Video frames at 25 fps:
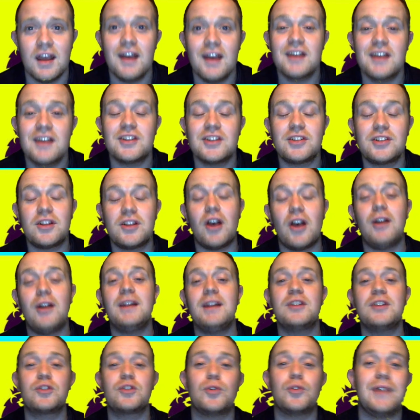Sterling
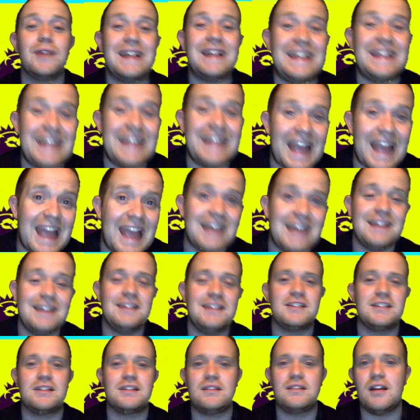scored again,
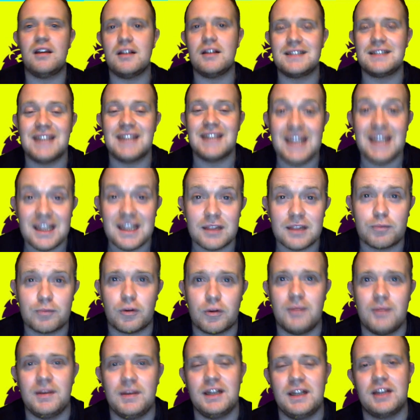his 13th
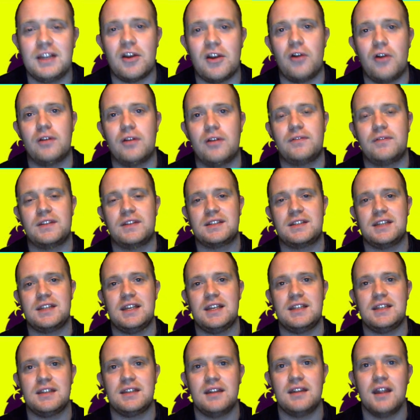Premier League goal of the
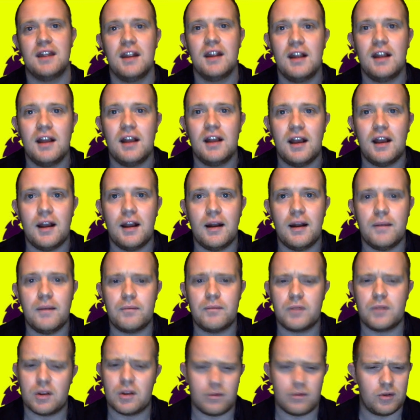season. A
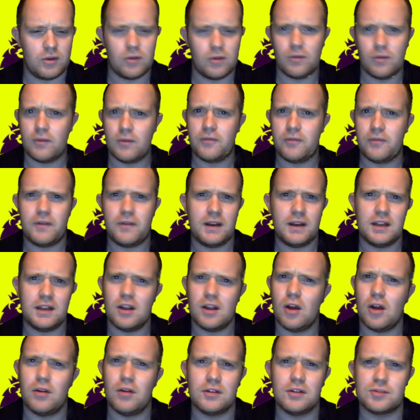real funny
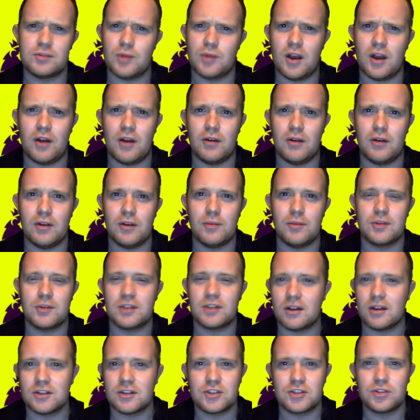goal as well. He almost
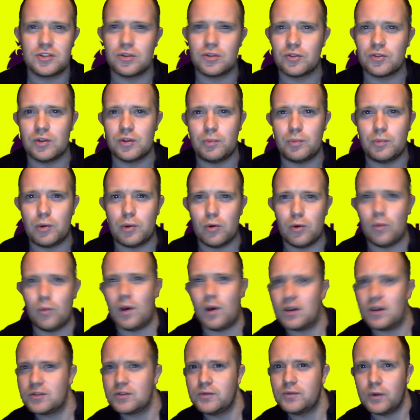kind of stood on the ball
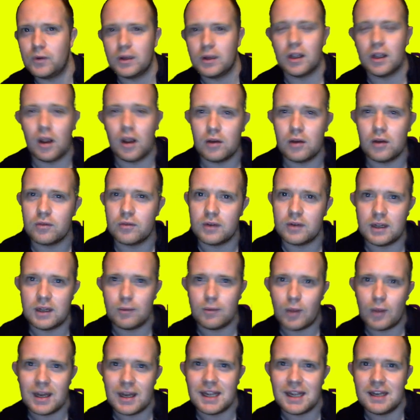whilst falling over, and it
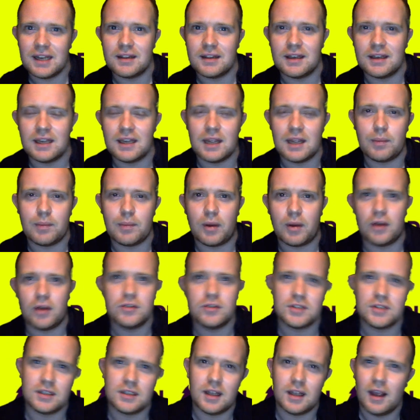went in at the near
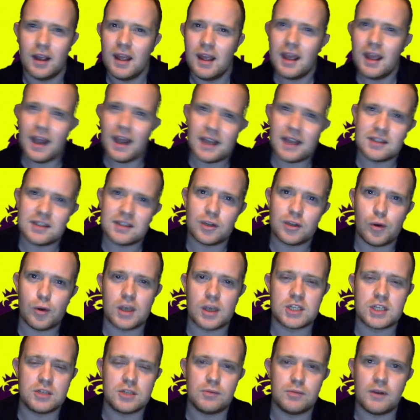post, and you had to
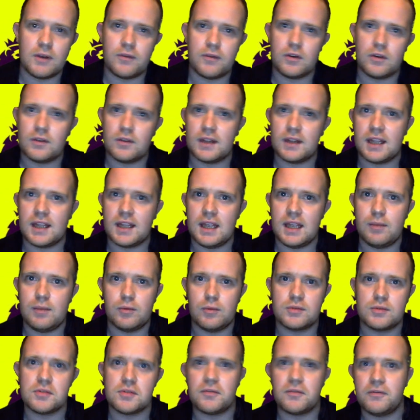question whether or not the keeper
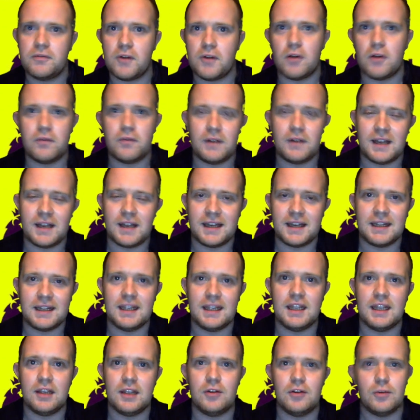was at fault for letting it
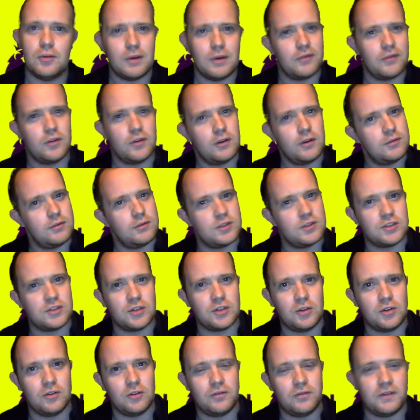in or whether or not it was just a
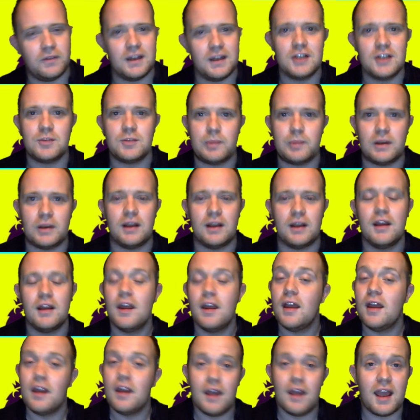good finish. But
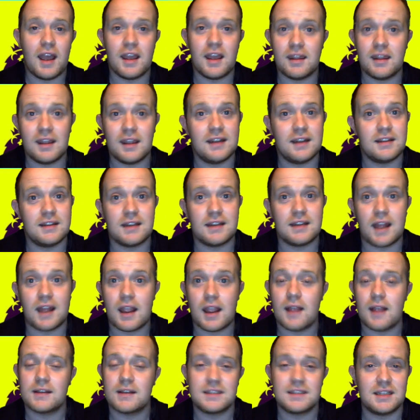hey, at the end of the day,
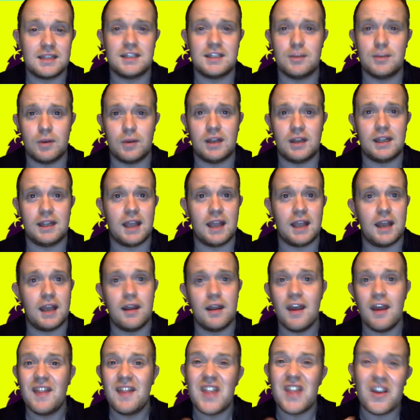City won again.
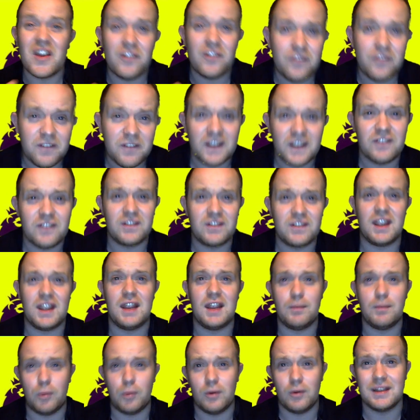They're 15
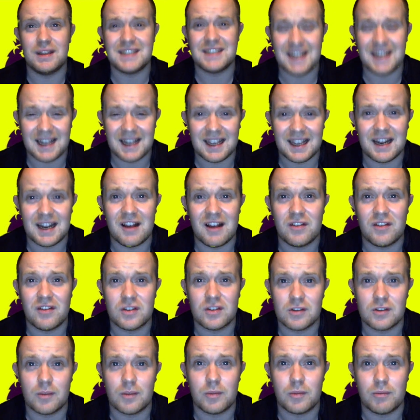points clear now at the
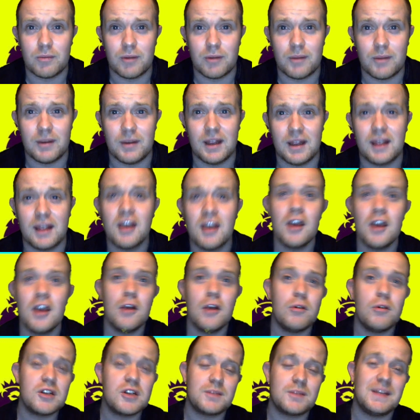top of the Premier League,
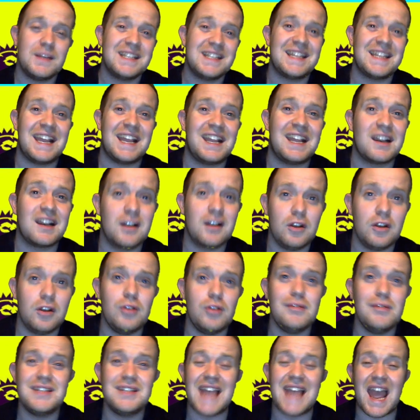which means they could
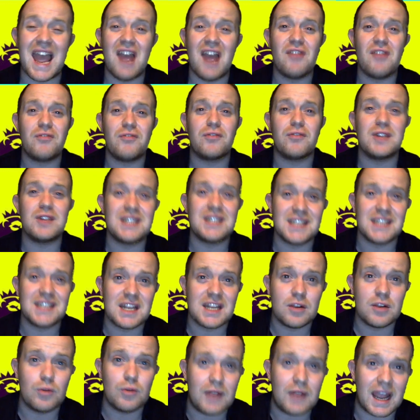lose every
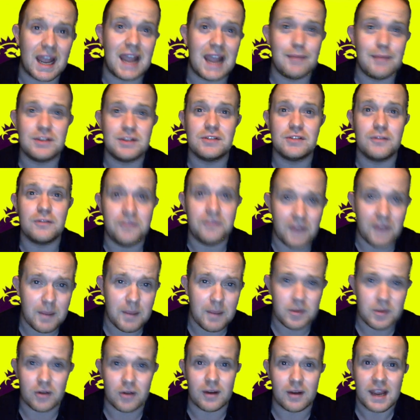single game until
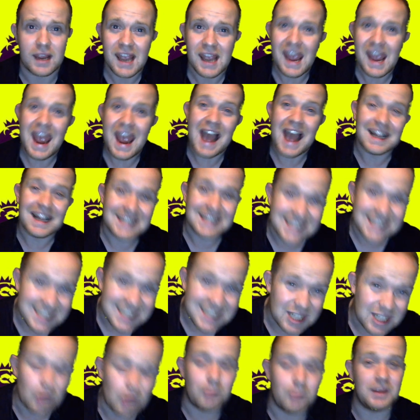February and
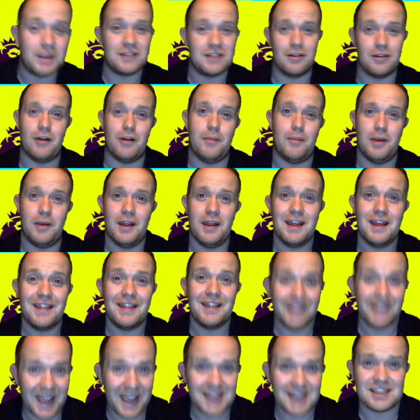still be top.
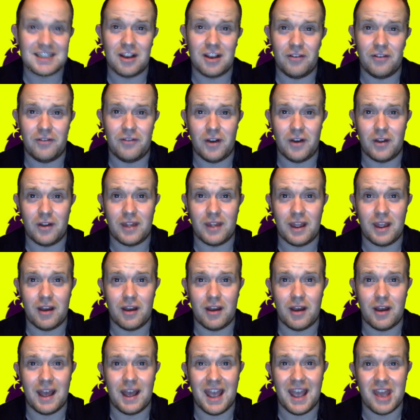That is how far they are
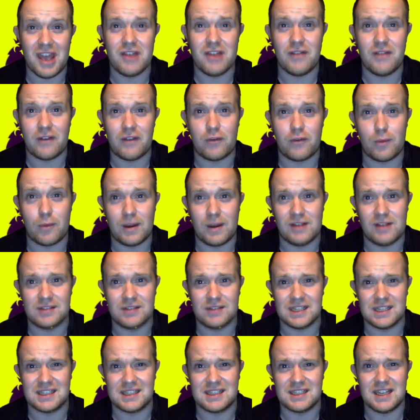ahead of everyone else
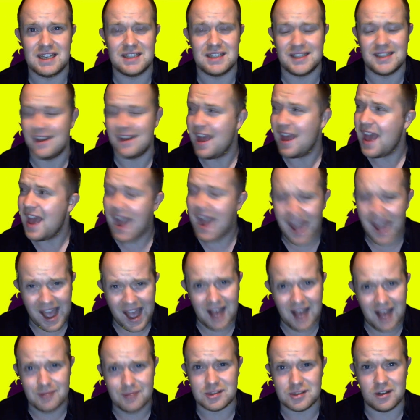this season.
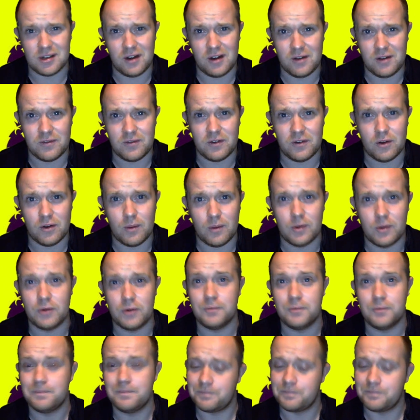Absolutely phenomenal.